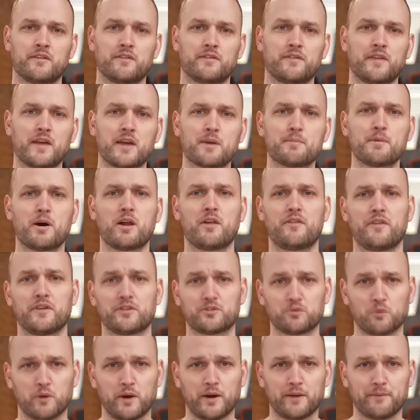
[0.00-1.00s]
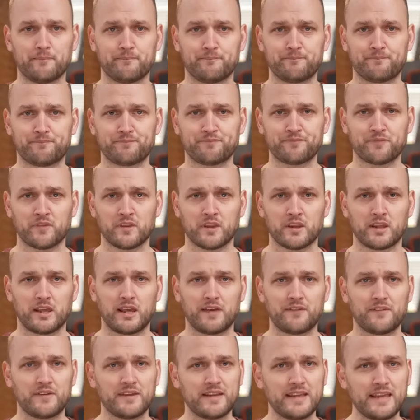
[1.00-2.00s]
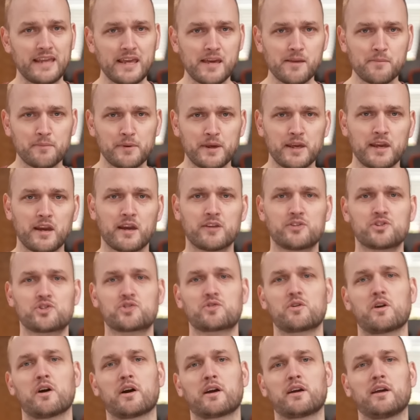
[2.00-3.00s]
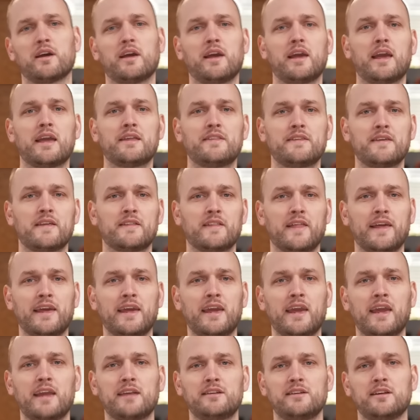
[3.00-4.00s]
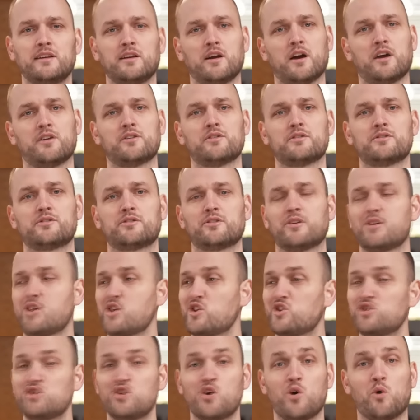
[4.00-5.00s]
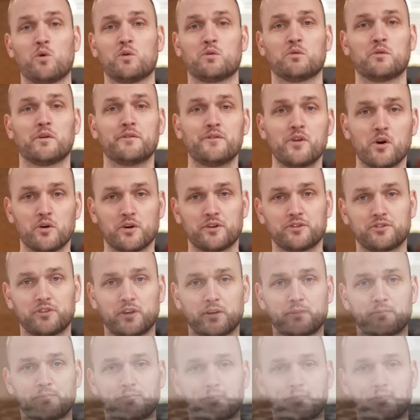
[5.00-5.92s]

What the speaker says: Think about it this way. If an EMP had struck in the late 1800s, no one would have noticed it.